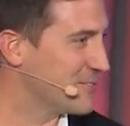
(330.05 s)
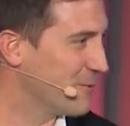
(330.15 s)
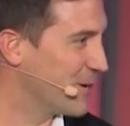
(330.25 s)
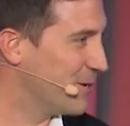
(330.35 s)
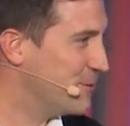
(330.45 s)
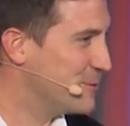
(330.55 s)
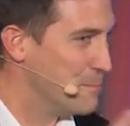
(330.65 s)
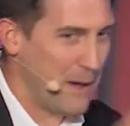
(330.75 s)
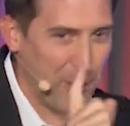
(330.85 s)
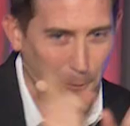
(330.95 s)
We're going to do some
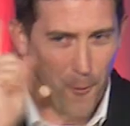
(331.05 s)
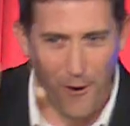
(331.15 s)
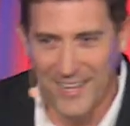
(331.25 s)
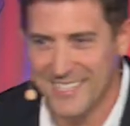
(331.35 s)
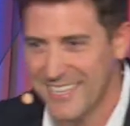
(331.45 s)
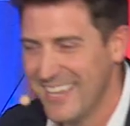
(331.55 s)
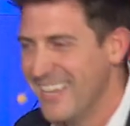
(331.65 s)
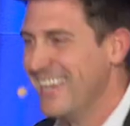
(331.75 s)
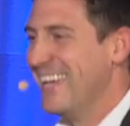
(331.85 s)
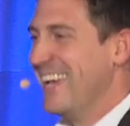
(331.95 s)
PowerPoints.
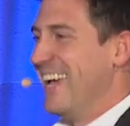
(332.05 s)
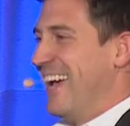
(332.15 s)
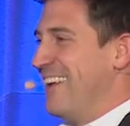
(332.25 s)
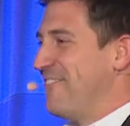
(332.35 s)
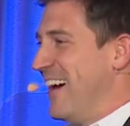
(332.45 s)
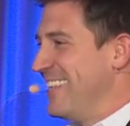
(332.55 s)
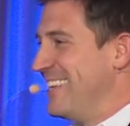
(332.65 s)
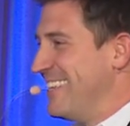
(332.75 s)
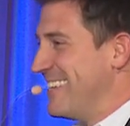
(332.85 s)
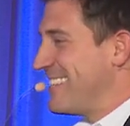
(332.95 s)
And
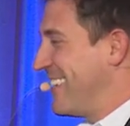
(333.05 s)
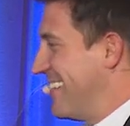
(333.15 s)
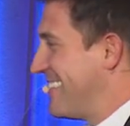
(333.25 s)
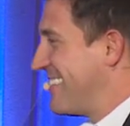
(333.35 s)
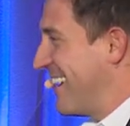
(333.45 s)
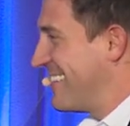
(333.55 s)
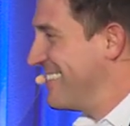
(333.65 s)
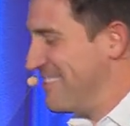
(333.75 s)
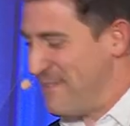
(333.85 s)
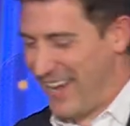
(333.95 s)
finally, this kid says
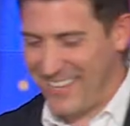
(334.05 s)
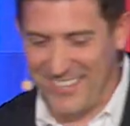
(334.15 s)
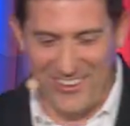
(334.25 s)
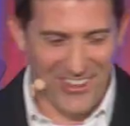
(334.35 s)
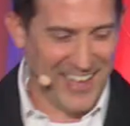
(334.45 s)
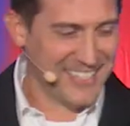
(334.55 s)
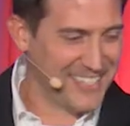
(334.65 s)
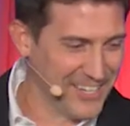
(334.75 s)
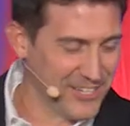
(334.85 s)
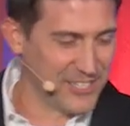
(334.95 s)
in the back of the class, he
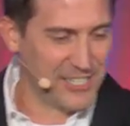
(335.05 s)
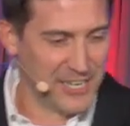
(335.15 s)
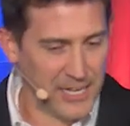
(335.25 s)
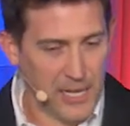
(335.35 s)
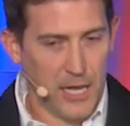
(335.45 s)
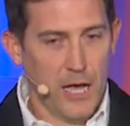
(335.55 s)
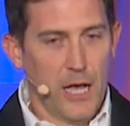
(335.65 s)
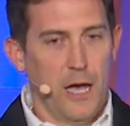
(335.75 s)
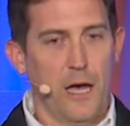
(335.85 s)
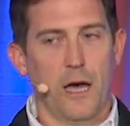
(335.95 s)
goes,
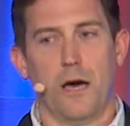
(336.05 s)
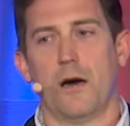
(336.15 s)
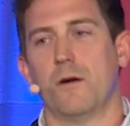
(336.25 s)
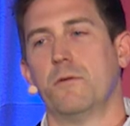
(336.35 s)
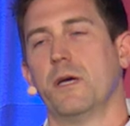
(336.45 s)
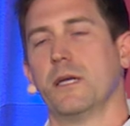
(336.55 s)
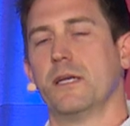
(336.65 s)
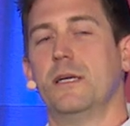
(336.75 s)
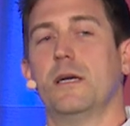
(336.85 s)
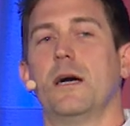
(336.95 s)
oh
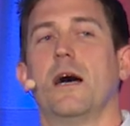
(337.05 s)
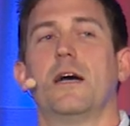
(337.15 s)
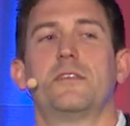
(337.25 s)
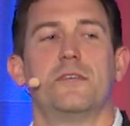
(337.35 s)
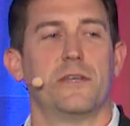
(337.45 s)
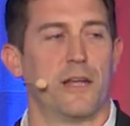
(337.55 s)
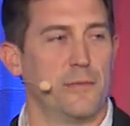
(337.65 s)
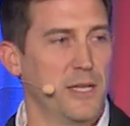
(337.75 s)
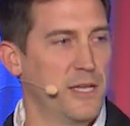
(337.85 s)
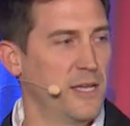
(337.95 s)
my gosh, you got to
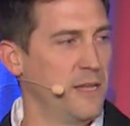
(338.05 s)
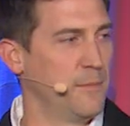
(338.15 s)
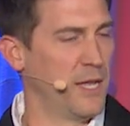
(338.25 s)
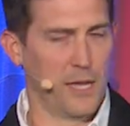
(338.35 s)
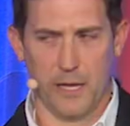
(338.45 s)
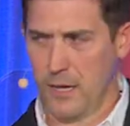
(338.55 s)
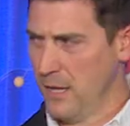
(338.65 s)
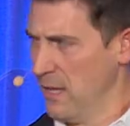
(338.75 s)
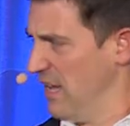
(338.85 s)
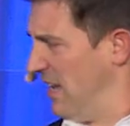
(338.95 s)
be kidding me.
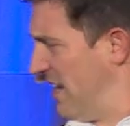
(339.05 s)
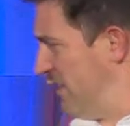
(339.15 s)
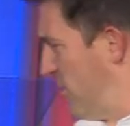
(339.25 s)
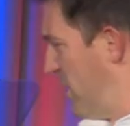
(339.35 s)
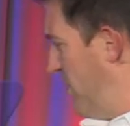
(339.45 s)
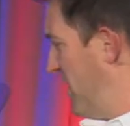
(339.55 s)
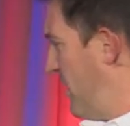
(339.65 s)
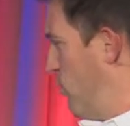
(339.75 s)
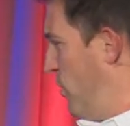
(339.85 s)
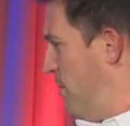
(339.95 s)
I looked at him, I said,
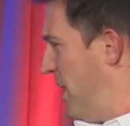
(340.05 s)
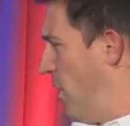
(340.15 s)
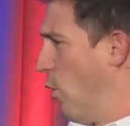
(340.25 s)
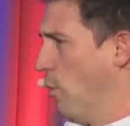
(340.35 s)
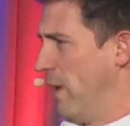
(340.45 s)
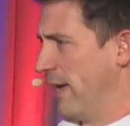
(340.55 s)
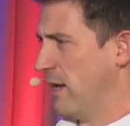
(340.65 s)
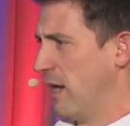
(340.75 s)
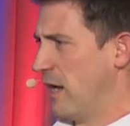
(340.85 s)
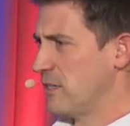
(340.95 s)
what do you mean, oh my
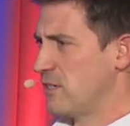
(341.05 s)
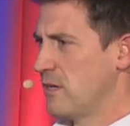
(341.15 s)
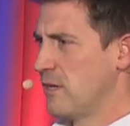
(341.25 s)
gosh?